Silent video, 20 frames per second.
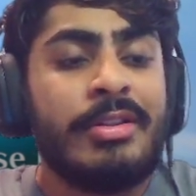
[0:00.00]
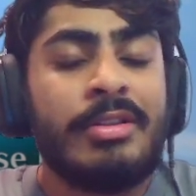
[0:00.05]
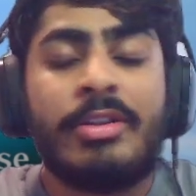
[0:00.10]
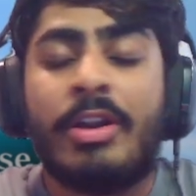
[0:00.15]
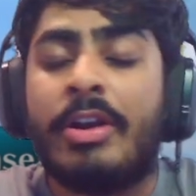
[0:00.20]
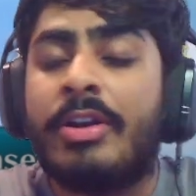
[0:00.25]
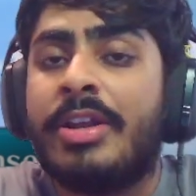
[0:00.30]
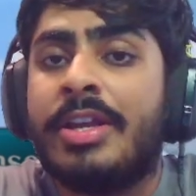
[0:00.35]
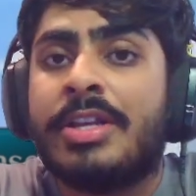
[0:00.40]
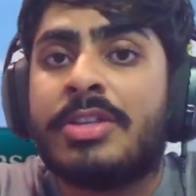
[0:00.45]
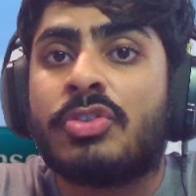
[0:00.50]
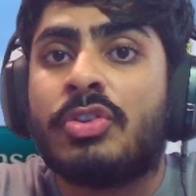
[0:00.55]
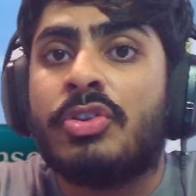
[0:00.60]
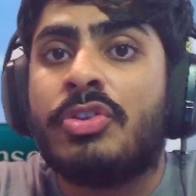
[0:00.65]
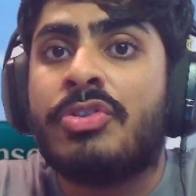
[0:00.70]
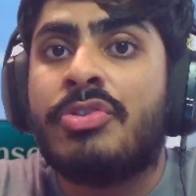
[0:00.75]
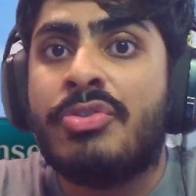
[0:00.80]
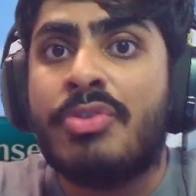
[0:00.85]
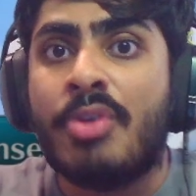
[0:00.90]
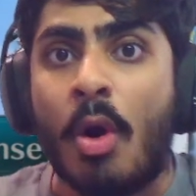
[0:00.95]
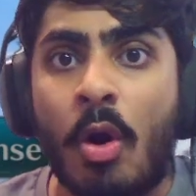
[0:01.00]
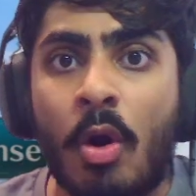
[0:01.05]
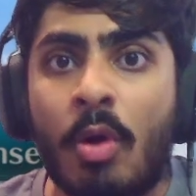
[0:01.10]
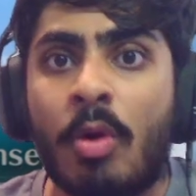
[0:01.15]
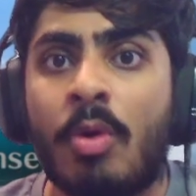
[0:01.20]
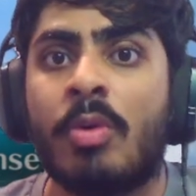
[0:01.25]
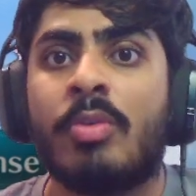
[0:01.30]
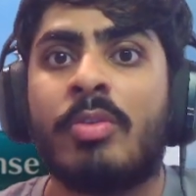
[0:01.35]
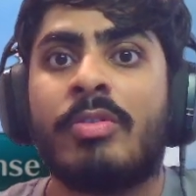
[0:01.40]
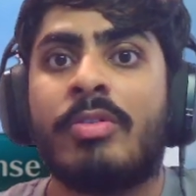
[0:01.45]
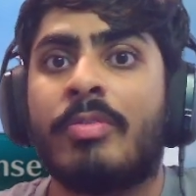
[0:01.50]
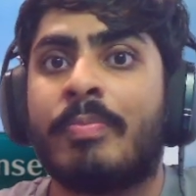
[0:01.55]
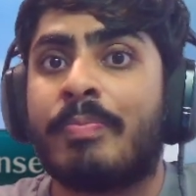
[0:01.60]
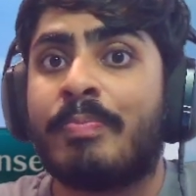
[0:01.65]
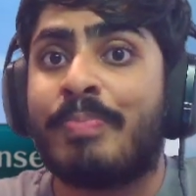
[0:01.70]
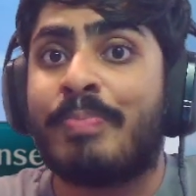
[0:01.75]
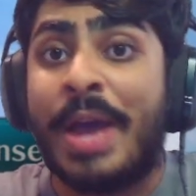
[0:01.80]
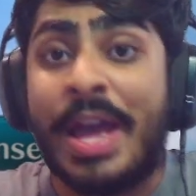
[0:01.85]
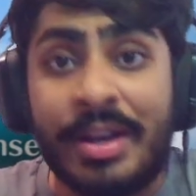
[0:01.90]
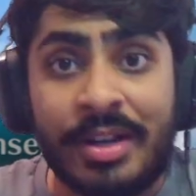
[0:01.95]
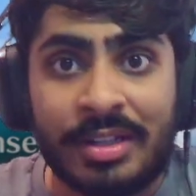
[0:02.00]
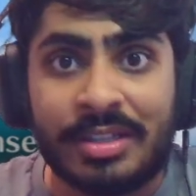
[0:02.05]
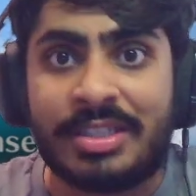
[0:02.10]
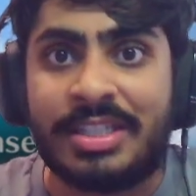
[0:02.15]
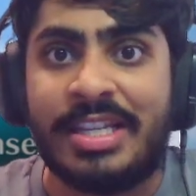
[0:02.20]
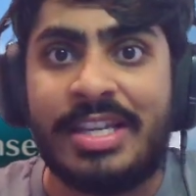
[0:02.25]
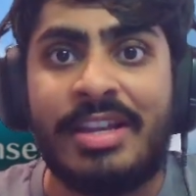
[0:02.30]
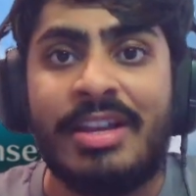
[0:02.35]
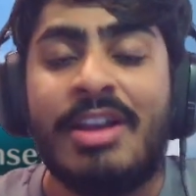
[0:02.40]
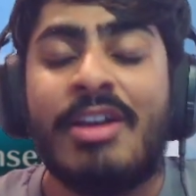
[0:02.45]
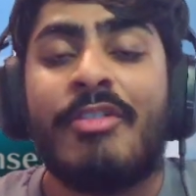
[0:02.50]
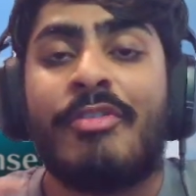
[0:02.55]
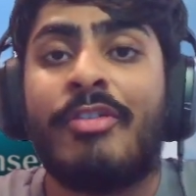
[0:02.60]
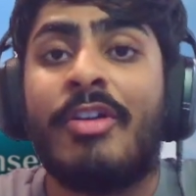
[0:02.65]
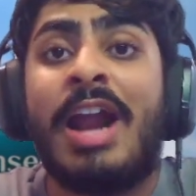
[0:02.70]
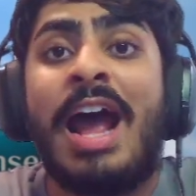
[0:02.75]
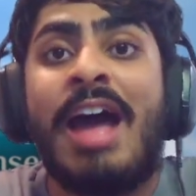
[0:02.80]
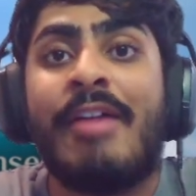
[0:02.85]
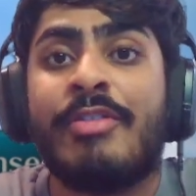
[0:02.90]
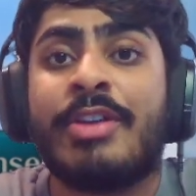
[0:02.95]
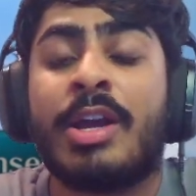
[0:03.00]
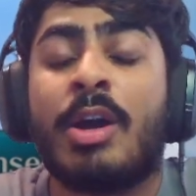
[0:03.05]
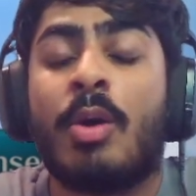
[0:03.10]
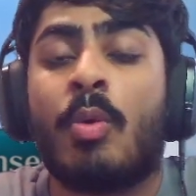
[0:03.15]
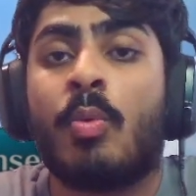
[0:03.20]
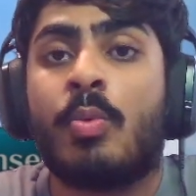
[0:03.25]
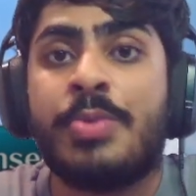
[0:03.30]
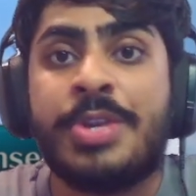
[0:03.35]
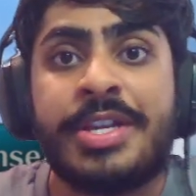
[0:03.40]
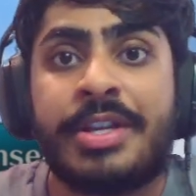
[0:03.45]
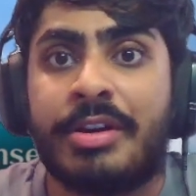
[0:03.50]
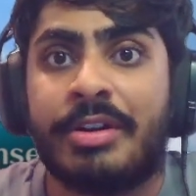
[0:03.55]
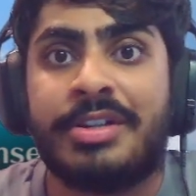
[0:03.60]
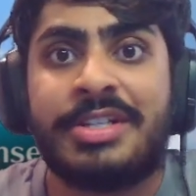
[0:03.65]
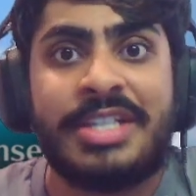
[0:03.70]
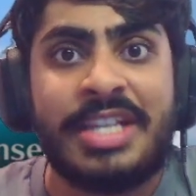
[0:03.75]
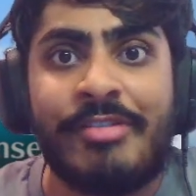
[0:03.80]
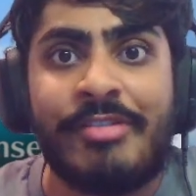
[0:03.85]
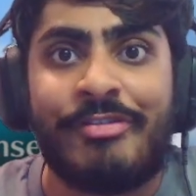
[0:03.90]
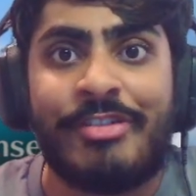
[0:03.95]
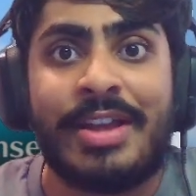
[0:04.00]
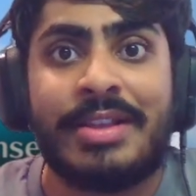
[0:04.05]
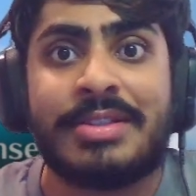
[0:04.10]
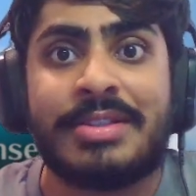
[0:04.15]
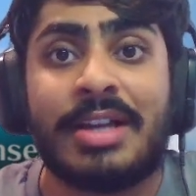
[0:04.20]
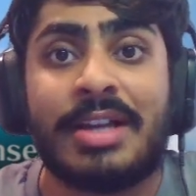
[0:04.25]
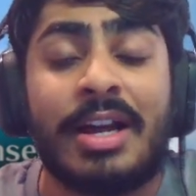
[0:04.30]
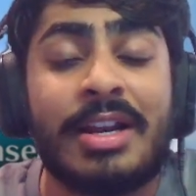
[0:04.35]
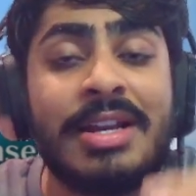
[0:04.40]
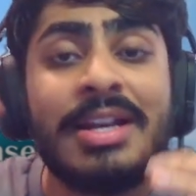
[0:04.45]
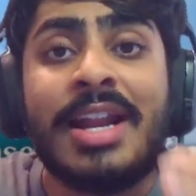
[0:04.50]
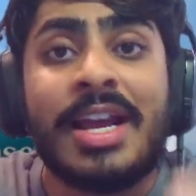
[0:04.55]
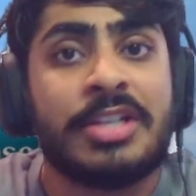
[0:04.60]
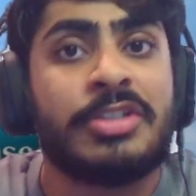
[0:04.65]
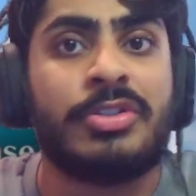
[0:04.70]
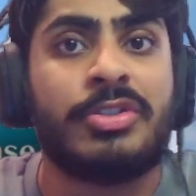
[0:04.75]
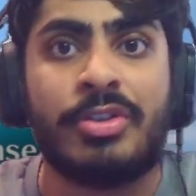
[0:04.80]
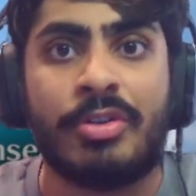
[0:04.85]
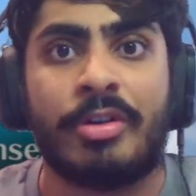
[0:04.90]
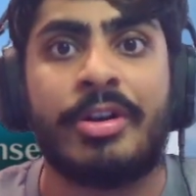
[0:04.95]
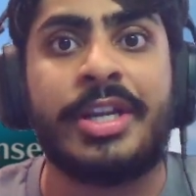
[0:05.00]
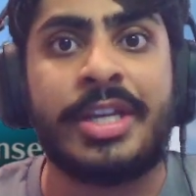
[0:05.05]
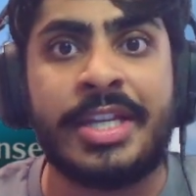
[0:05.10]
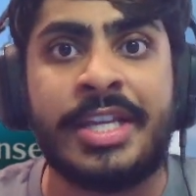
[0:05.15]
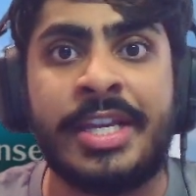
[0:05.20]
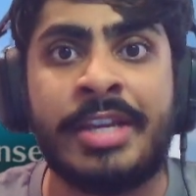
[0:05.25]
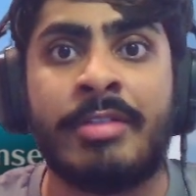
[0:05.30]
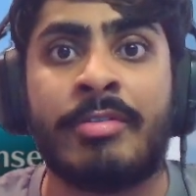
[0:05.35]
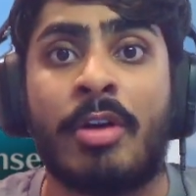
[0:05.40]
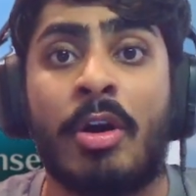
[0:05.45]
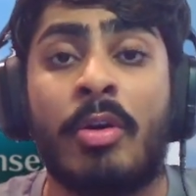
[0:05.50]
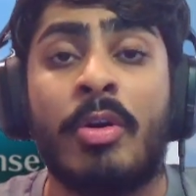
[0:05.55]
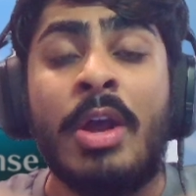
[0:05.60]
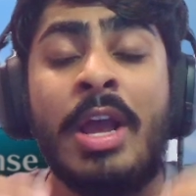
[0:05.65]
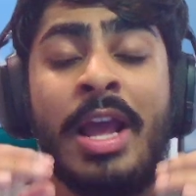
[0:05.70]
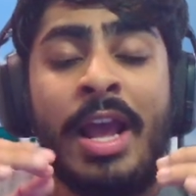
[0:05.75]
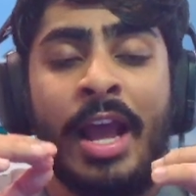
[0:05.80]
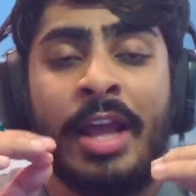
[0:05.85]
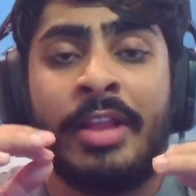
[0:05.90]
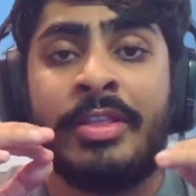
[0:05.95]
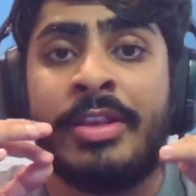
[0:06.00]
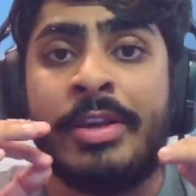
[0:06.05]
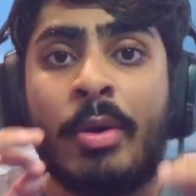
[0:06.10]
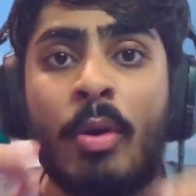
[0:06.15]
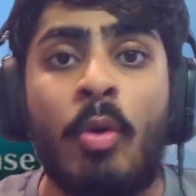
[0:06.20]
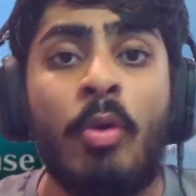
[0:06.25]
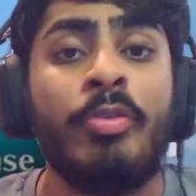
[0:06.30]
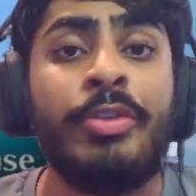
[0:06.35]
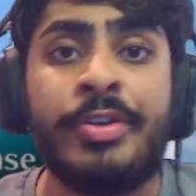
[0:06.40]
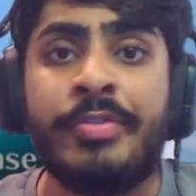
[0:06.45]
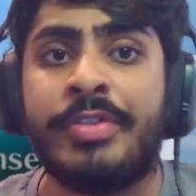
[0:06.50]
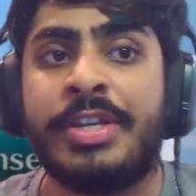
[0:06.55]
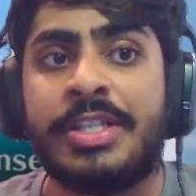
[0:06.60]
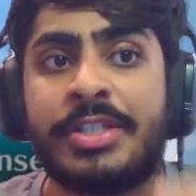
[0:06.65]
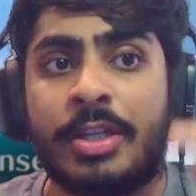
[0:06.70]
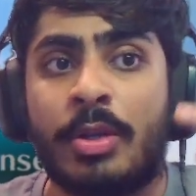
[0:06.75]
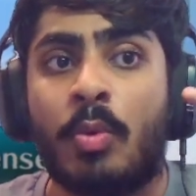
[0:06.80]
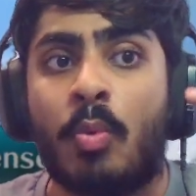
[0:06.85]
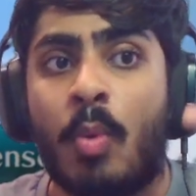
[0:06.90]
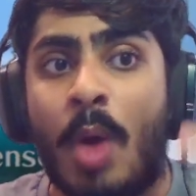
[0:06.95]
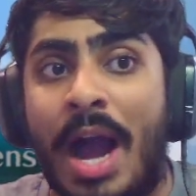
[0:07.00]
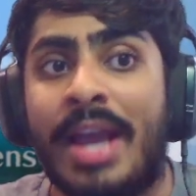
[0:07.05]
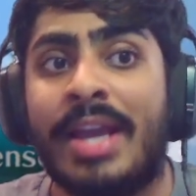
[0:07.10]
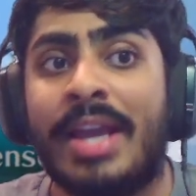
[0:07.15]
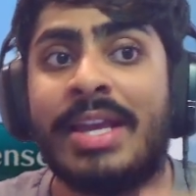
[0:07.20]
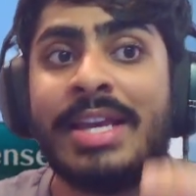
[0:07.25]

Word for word: there is no penalty for having a weaker defense unless you're in hero. And the only reason why